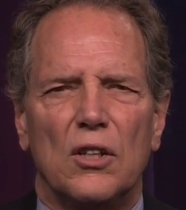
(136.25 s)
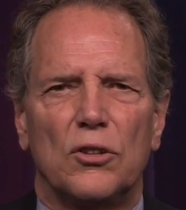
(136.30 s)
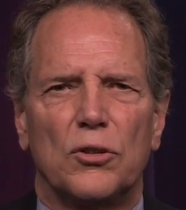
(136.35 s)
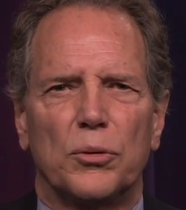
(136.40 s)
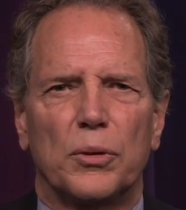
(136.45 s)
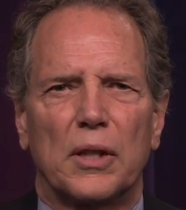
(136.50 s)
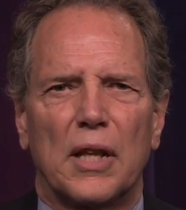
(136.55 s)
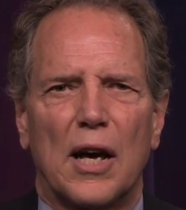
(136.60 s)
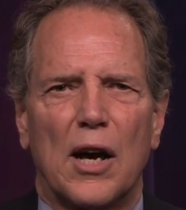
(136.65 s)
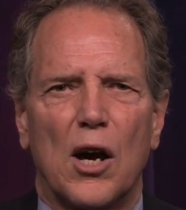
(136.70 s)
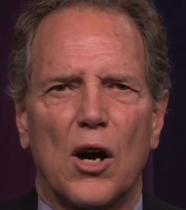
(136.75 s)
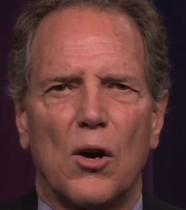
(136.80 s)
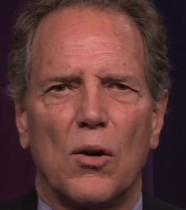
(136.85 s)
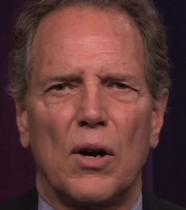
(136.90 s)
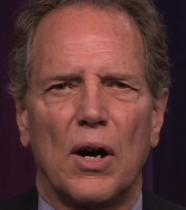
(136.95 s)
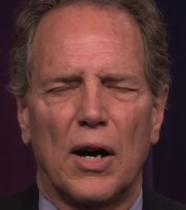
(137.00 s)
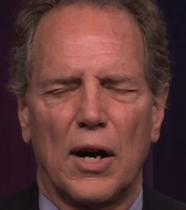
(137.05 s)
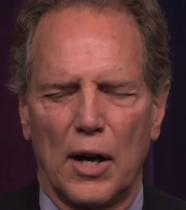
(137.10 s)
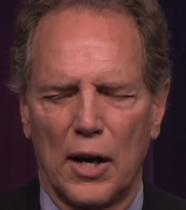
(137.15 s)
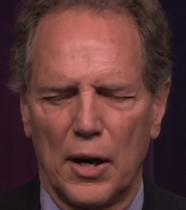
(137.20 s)
to
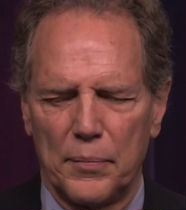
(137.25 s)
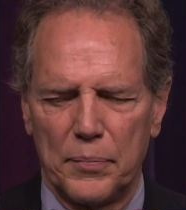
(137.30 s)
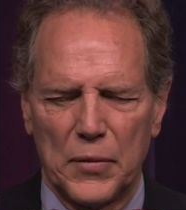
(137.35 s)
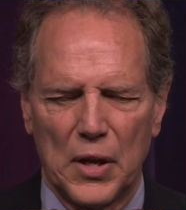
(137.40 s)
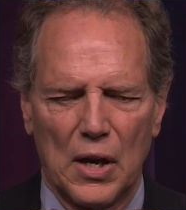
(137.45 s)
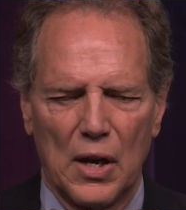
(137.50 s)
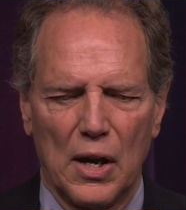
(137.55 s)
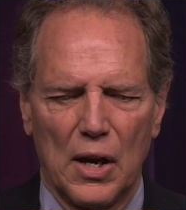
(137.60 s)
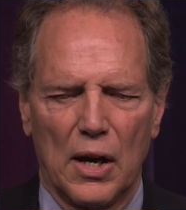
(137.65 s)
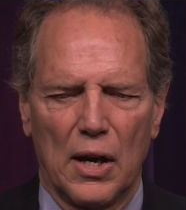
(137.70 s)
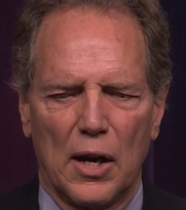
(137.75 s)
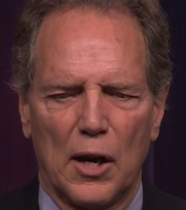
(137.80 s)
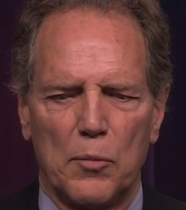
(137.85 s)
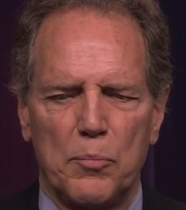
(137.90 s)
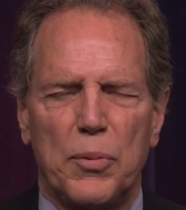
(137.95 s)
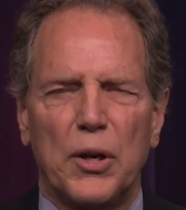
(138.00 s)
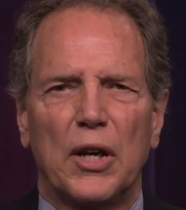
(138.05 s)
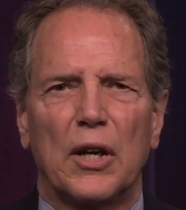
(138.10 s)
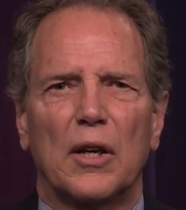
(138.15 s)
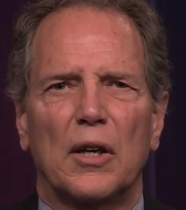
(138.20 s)
allow
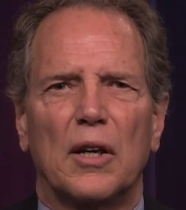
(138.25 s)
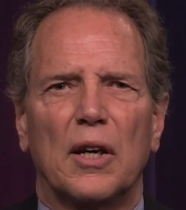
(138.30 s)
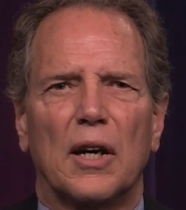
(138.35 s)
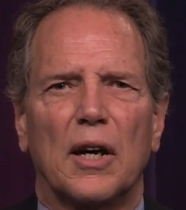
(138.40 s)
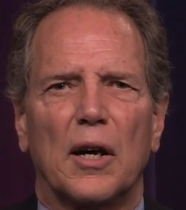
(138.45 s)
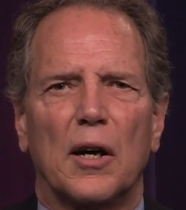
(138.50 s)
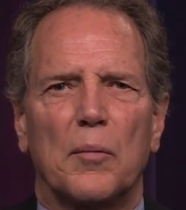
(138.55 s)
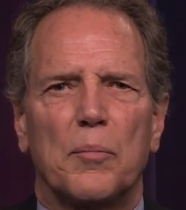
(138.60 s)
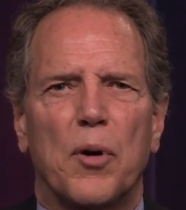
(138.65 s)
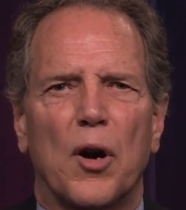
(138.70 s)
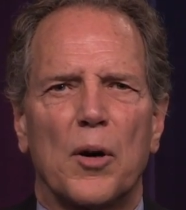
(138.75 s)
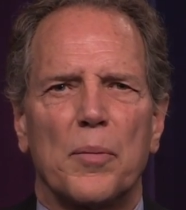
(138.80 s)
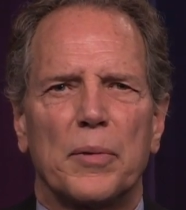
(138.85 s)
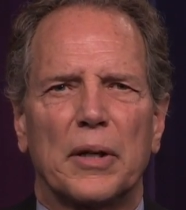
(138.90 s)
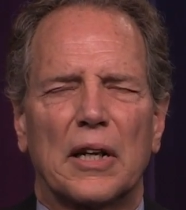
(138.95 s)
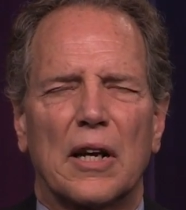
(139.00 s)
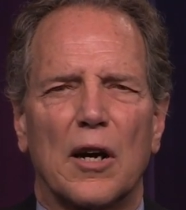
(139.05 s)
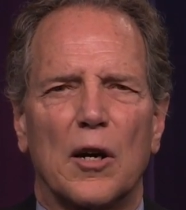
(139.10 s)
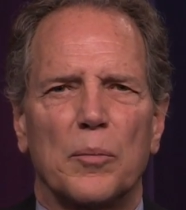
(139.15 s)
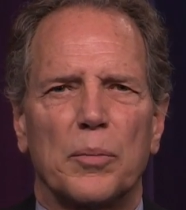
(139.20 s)
a big
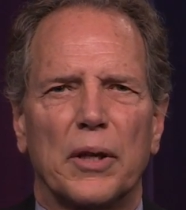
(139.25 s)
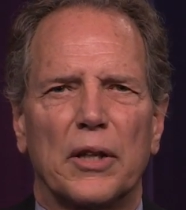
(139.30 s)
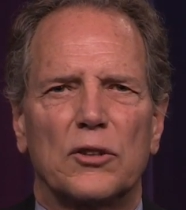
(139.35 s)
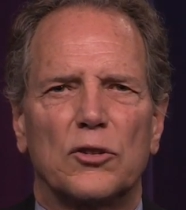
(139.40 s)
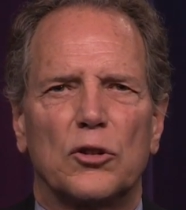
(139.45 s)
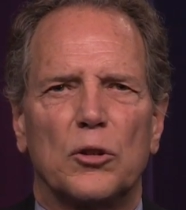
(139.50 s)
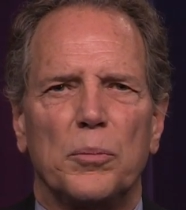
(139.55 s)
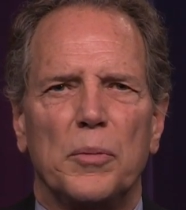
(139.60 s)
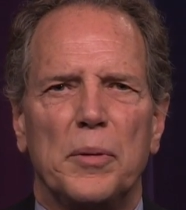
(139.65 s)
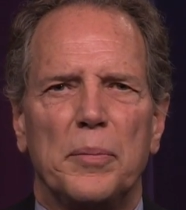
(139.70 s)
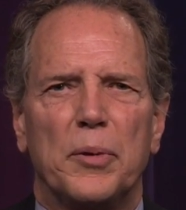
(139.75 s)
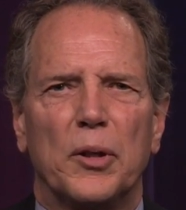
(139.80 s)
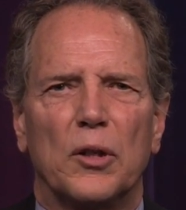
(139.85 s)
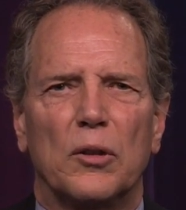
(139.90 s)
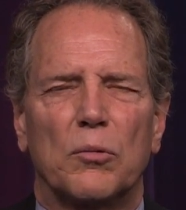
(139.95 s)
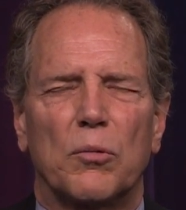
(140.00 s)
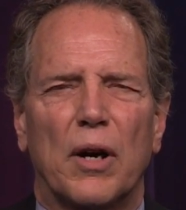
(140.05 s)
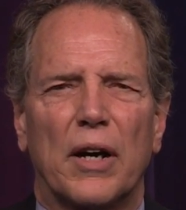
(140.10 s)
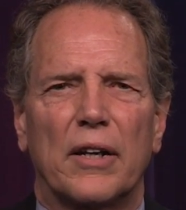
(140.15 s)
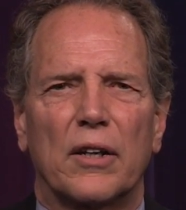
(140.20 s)
apartment complex to be
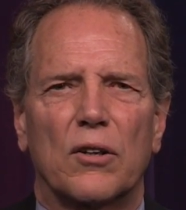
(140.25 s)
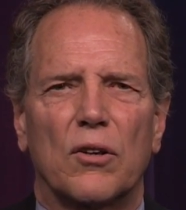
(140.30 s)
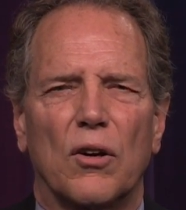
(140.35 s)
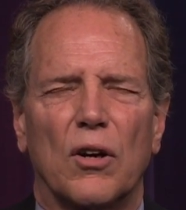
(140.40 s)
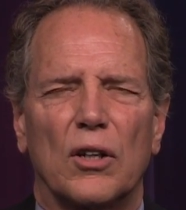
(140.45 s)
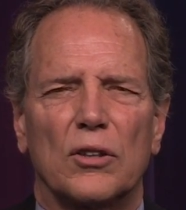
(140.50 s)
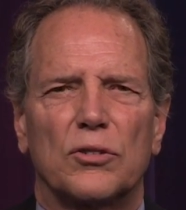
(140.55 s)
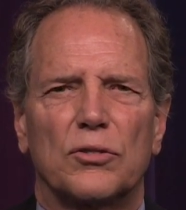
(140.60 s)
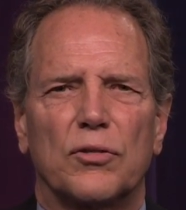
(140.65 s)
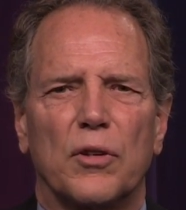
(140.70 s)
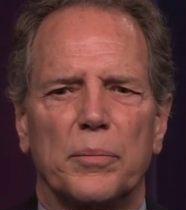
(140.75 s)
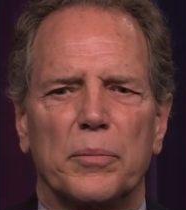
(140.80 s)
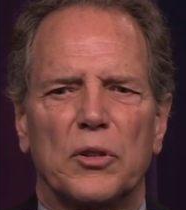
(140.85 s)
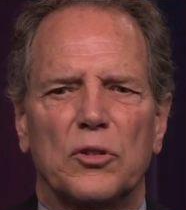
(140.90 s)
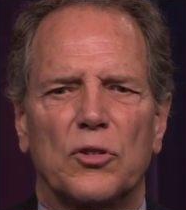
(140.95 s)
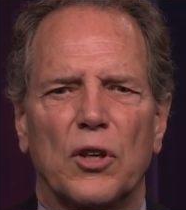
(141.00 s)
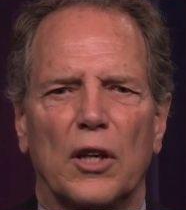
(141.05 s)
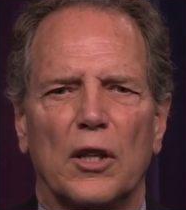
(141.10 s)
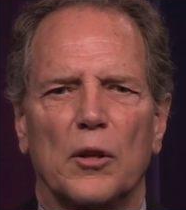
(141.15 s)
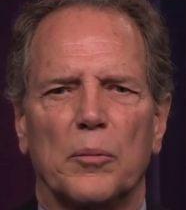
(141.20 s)
built right across from the
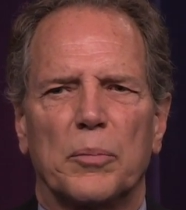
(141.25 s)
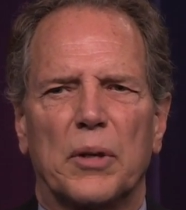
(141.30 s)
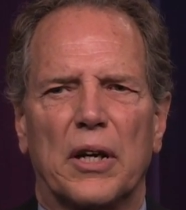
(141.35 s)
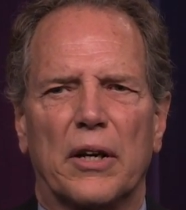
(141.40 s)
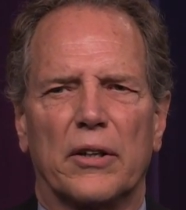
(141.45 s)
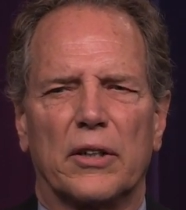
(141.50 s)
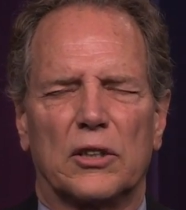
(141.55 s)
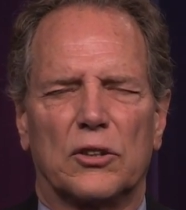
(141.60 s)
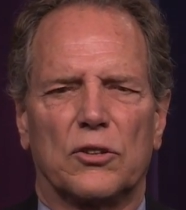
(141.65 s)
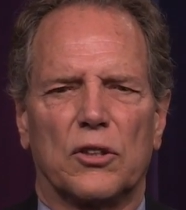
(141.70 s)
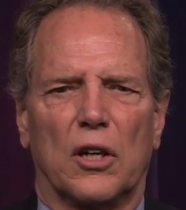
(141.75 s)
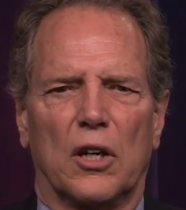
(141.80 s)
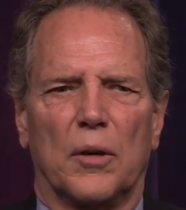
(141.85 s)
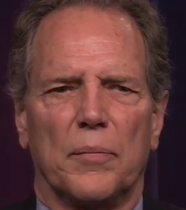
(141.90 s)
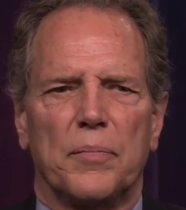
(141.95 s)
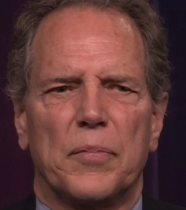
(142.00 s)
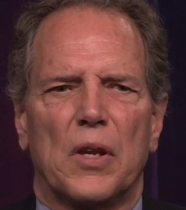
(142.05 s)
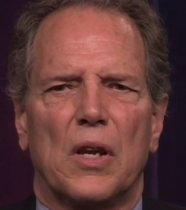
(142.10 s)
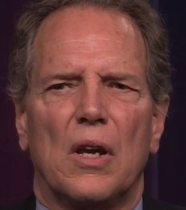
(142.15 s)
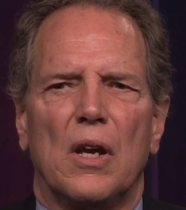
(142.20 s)
Salem Carousel.